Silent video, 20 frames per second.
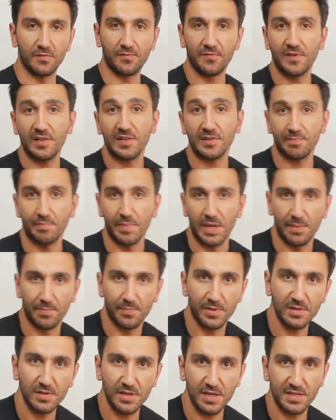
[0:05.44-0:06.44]
field
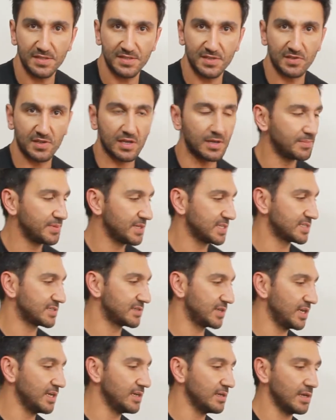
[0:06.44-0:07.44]
maple, Acer
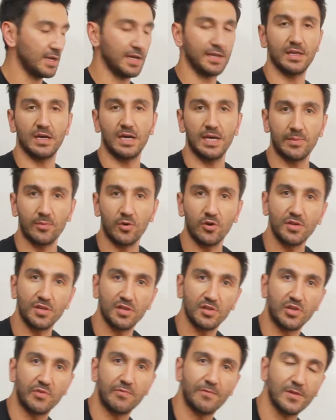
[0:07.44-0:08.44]
campestre, and I am going to
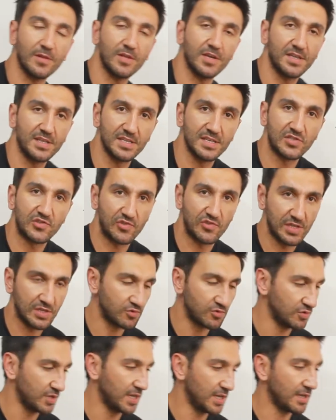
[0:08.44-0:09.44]
defoliate this tree
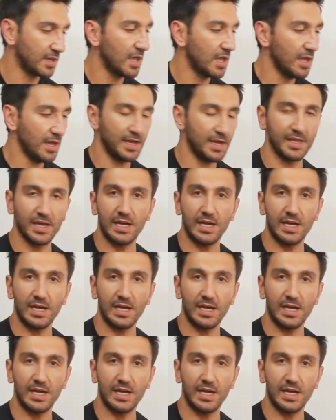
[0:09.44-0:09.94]
today. And